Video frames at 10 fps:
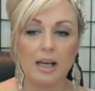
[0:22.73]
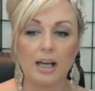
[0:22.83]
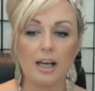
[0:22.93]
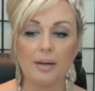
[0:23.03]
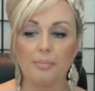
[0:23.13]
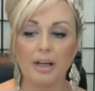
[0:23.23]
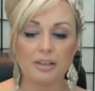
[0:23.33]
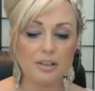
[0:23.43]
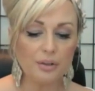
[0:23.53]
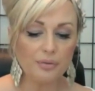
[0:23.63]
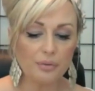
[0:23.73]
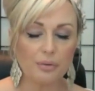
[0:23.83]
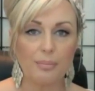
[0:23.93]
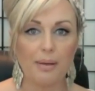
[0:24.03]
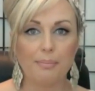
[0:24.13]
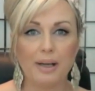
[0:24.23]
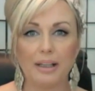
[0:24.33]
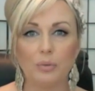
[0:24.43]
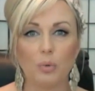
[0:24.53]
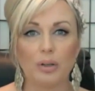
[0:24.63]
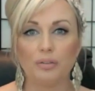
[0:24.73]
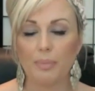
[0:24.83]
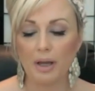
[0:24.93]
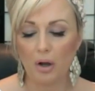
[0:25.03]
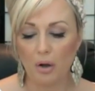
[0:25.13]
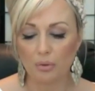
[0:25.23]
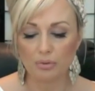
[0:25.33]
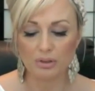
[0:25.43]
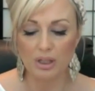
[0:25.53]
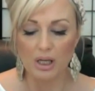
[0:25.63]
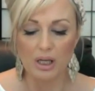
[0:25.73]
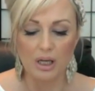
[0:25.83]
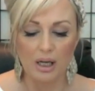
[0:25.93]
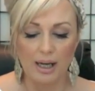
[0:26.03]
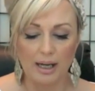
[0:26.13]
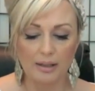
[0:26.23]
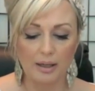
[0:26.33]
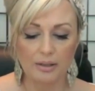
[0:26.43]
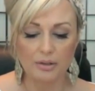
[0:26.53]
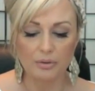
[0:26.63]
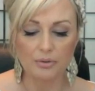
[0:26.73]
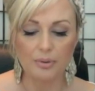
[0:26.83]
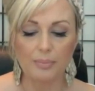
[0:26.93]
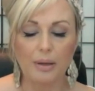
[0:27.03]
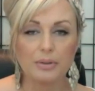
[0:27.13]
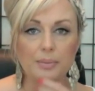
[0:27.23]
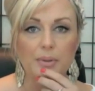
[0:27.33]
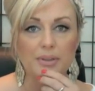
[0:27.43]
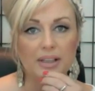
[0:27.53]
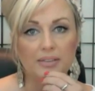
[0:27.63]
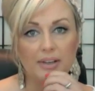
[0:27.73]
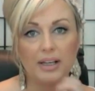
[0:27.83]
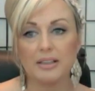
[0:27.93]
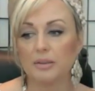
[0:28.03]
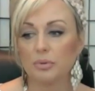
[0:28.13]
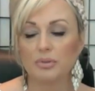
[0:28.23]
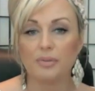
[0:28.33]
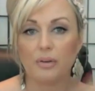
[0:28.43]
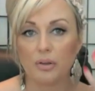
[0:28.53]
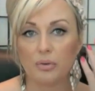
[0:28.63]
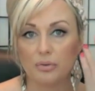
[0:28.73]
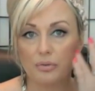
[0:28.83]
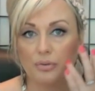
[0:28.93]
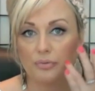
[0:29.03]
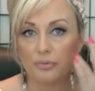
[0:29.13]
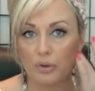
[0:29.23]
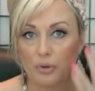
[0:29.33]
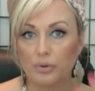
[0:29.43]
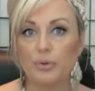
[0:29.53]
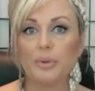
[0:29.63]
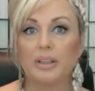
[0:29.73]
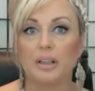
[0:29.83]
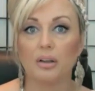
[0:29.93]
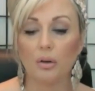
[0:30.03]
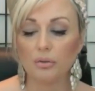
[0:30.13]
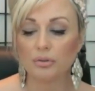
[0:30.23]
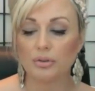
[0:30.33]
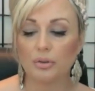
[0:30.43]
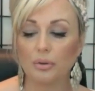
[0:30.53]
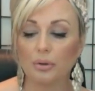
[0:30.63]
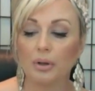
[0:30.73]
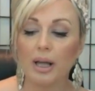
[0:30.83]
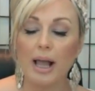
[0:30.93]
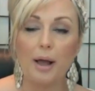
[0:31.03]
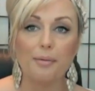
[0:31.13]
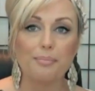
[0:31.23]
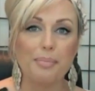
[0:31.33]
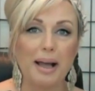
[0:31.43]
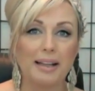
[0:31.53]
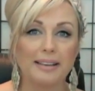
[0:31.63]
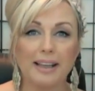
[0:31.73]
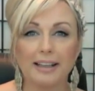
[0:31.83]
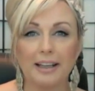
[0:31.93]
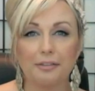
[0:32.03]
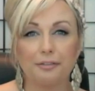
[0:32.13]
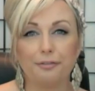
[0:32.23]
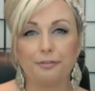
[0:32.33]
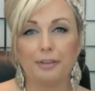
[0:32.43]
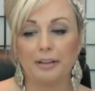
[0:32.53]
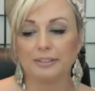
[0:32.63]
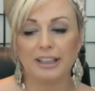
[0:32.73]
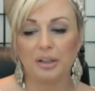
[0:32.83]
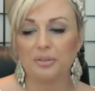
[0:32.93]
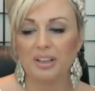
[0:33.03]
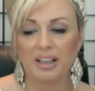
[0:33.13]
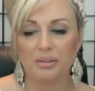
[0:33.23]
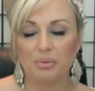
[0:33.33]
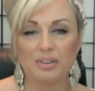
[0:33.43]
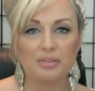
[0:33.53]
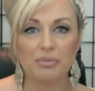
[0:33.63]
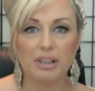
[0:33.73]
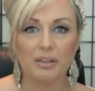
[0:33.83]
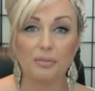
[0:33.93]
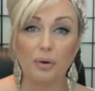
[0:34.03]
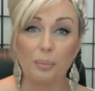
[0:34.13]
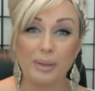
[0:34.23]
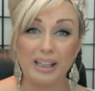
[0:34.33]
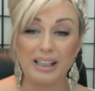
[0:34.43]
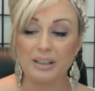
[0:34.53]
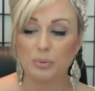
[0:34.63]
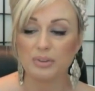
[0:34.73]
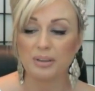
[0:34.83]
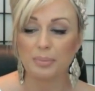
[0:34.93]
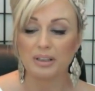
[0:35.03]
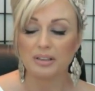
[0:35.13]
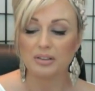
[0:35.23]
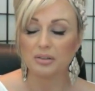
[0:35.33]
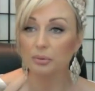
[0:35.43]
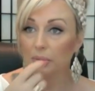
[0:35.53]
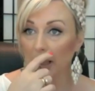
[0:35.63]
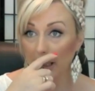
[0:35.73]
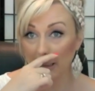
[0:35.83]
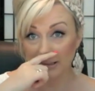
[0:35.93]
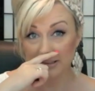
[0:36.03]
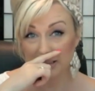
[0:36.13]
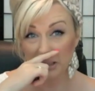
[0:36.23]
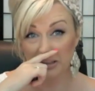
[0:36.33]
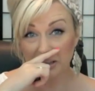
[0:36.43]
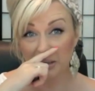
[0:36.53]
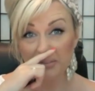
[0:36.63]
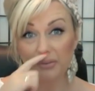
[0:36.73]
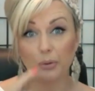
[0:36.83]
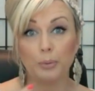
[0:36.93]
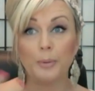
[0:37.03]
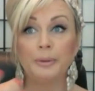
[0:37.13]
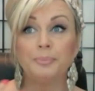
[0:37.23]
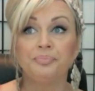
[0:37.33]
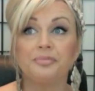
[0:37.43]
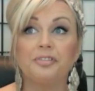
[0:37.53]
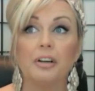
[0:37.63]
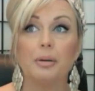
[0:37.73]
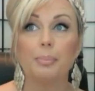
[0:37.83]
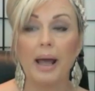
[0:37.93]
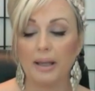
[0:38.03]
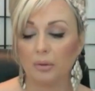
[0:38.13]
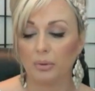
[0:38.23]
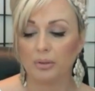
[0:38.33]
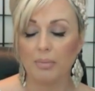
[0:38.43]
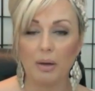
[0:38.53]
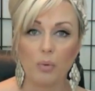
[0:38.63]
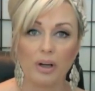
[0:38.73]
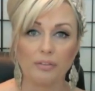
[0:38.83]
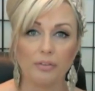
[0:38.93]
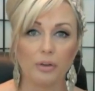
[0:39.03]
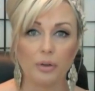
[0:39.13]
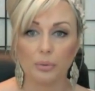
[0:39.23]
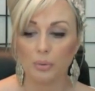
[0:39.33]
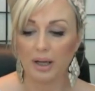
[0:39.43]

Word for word: Um, I don't know if you remember in one of my hauls I, I told you about it because I've heard it was very good for doing the contour, but then I found out that it wasn't really for me. It was a bit too light. I think if you're very pale, it might work for you.